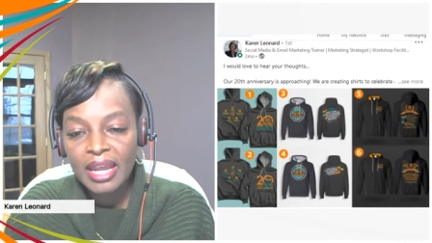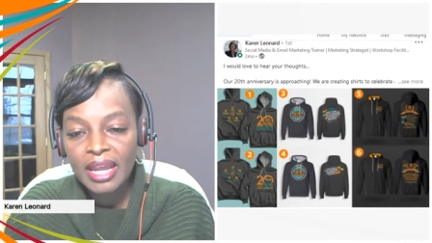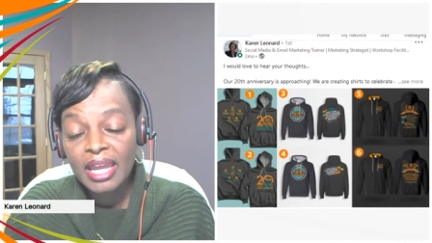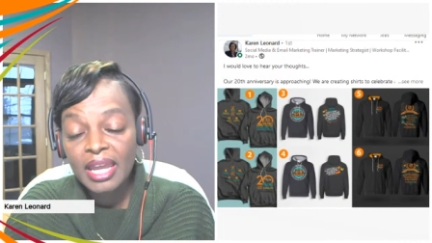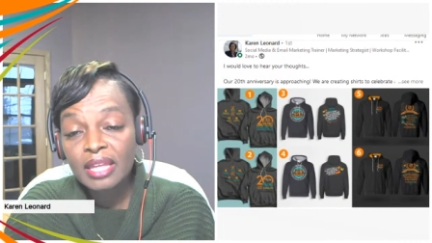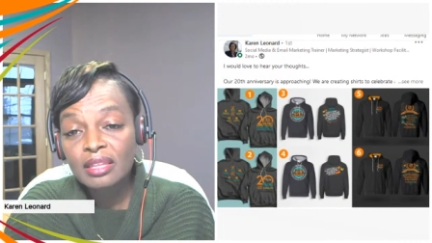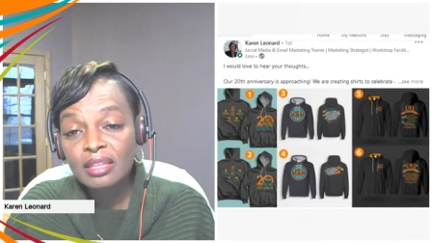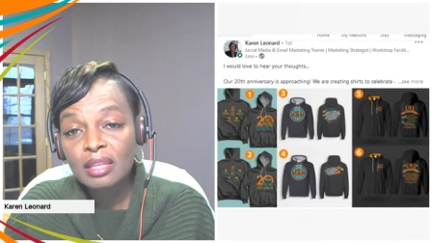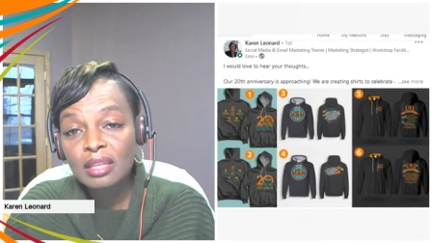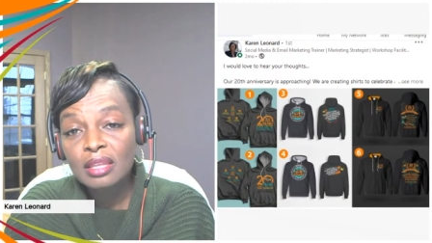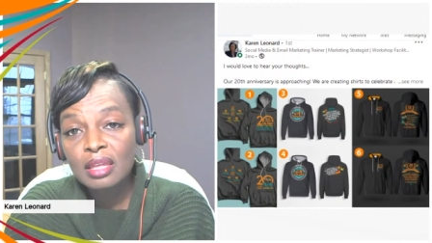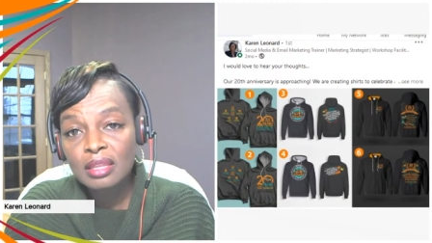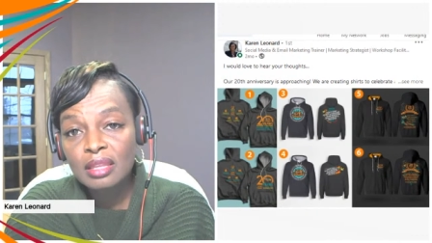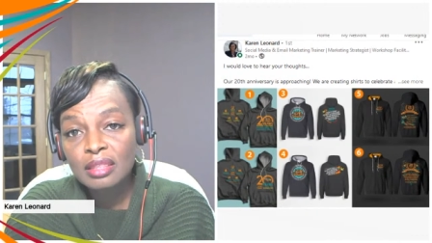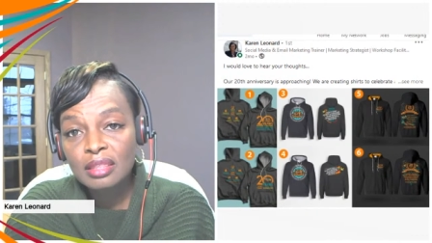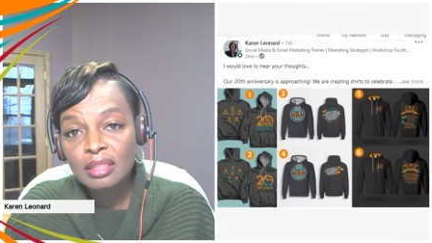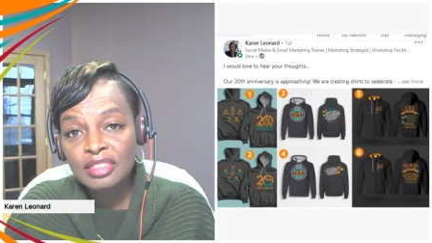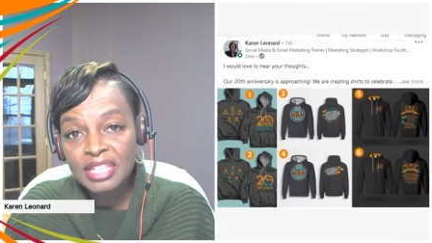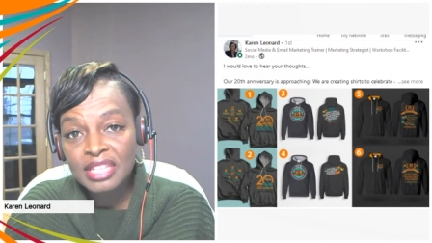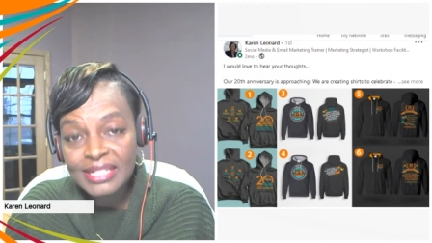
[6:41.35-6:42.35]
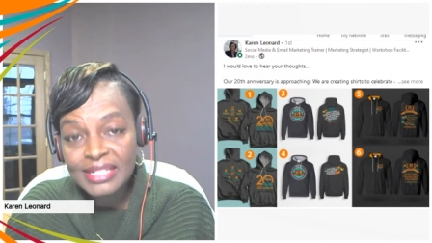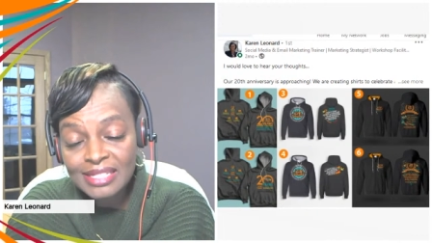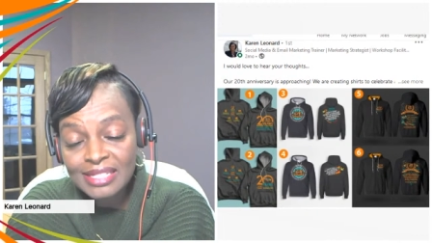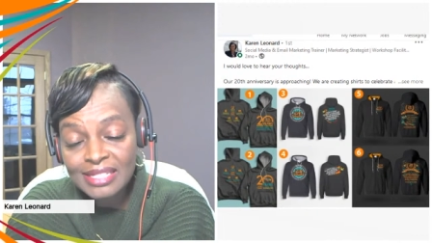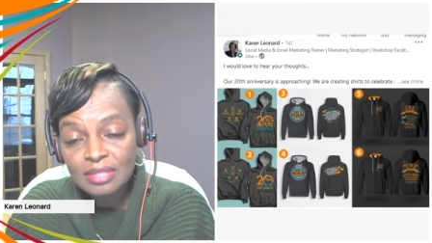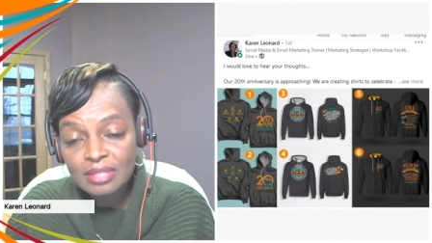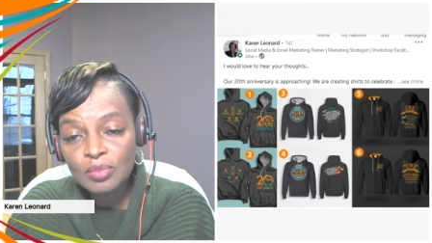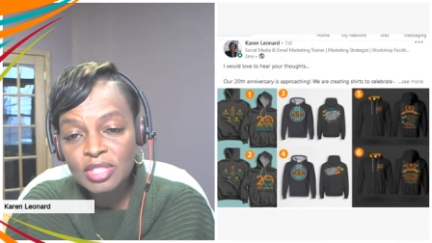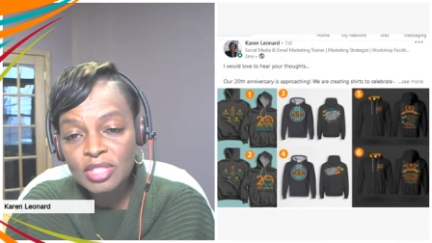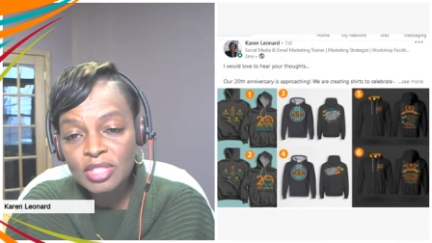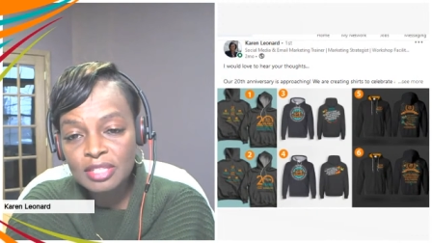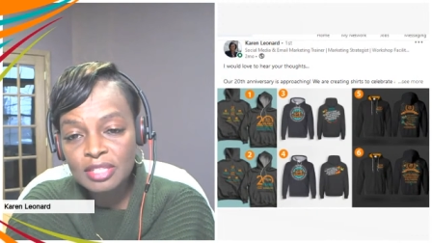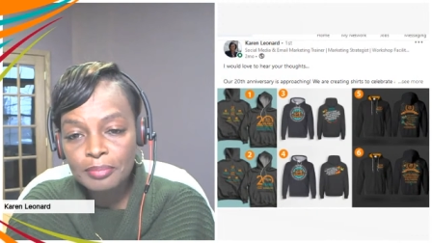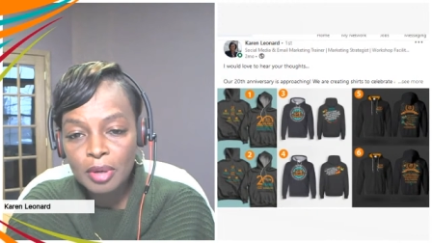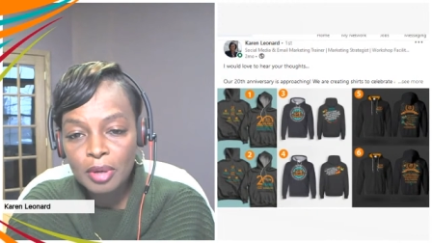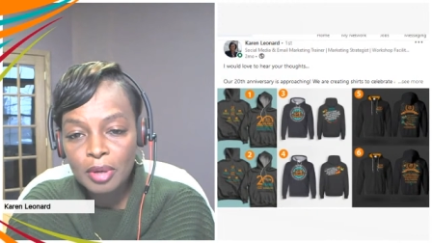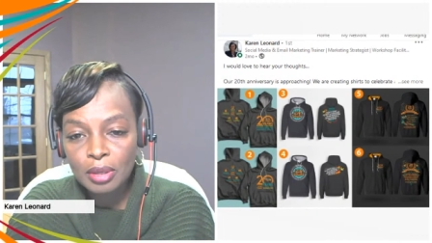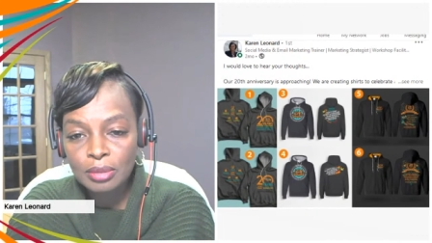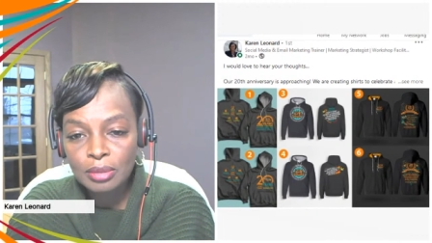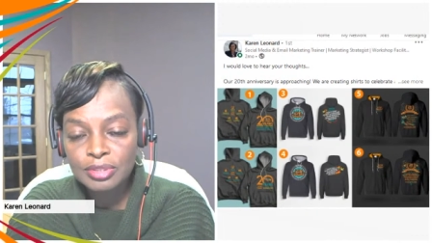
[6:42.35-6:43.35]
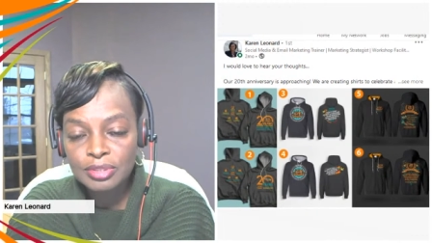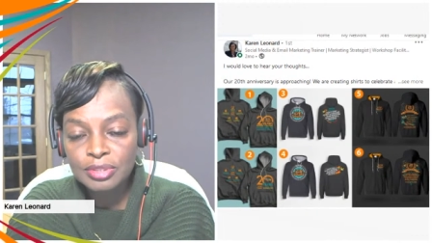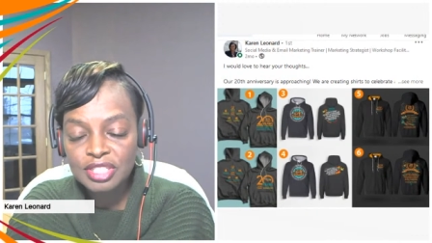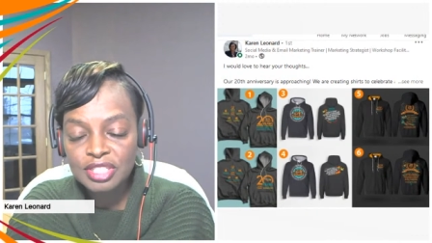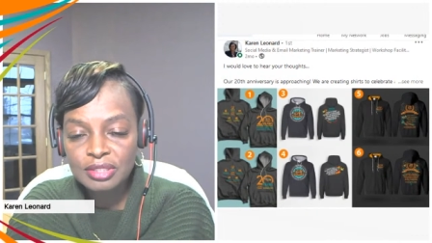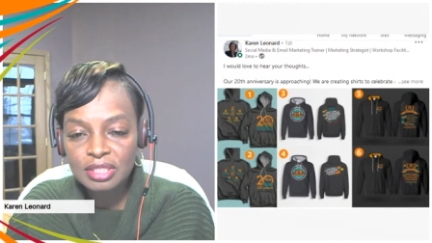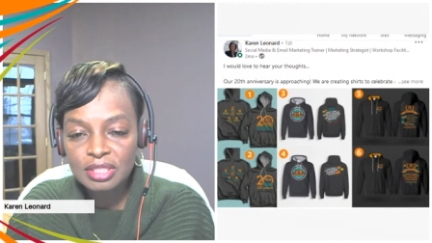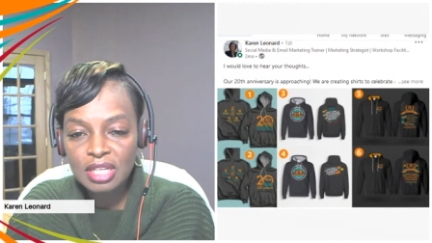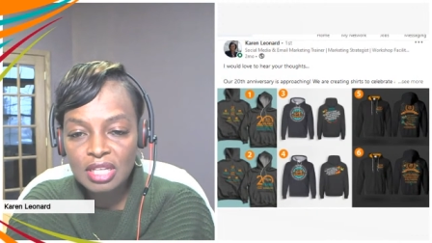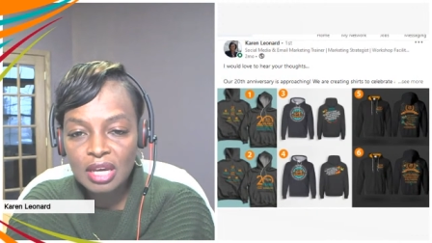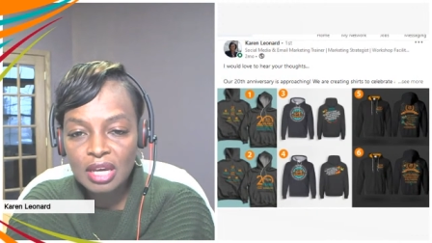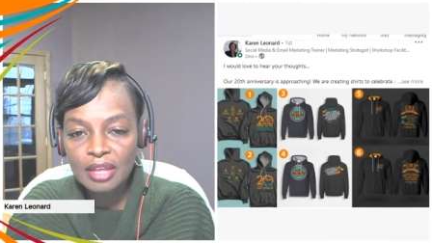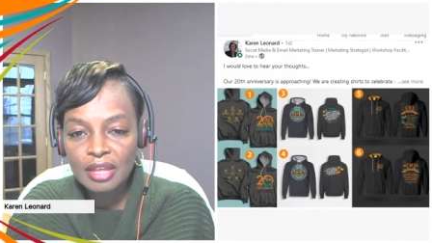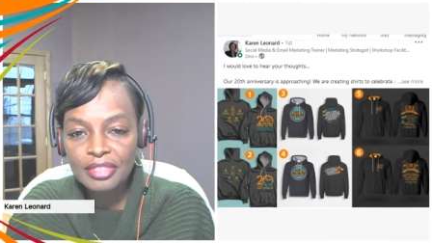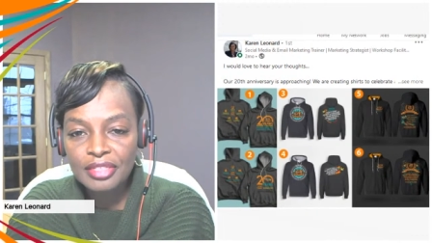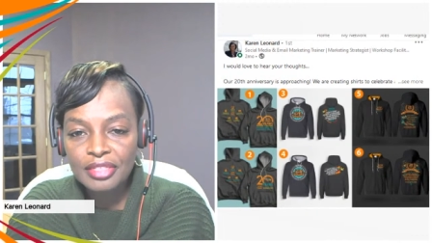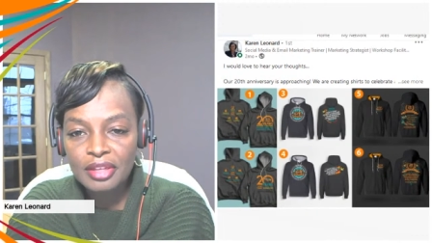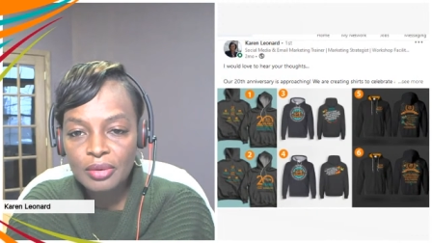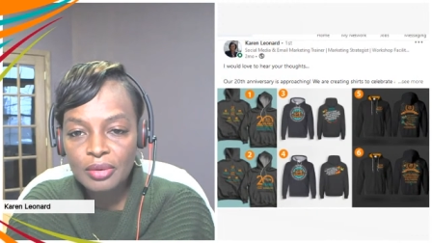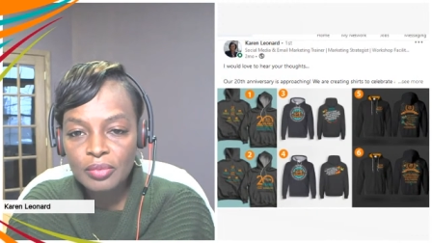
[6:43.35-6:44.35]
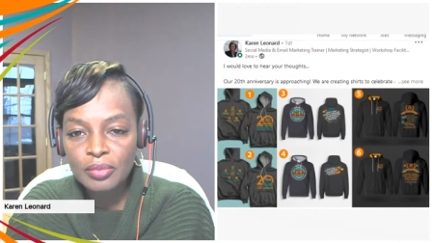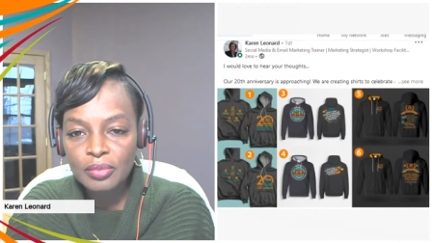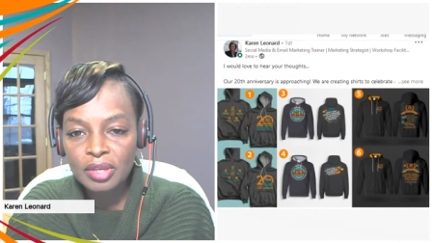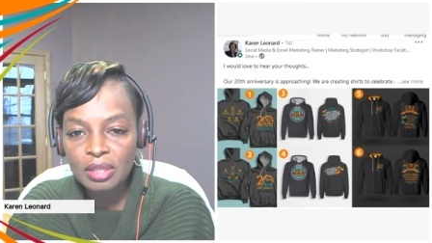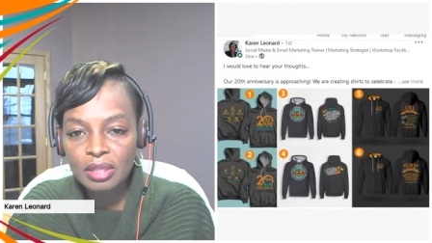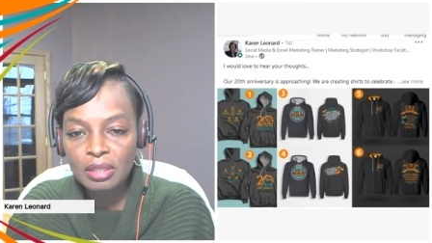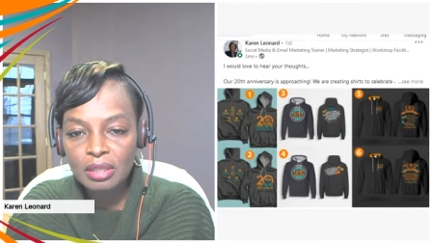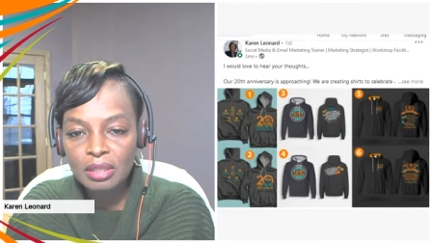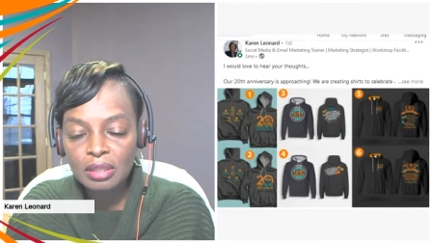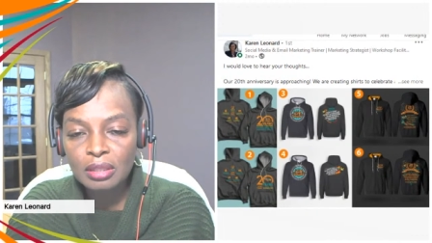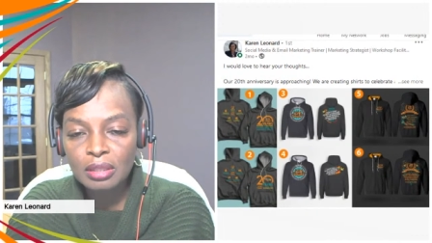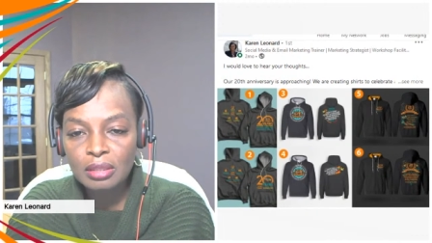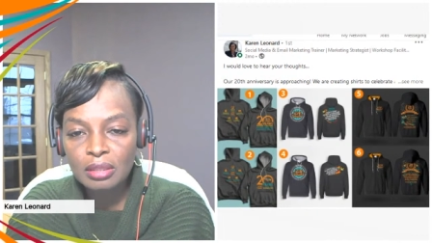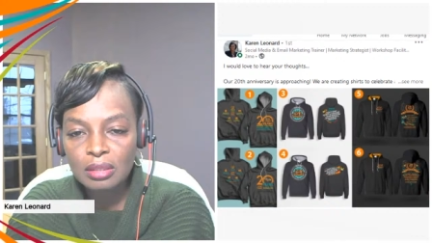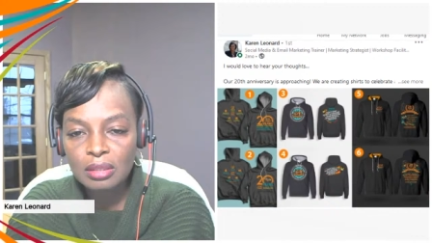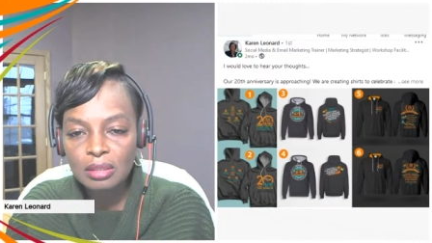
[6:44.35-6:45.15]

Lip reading: And this was a post that we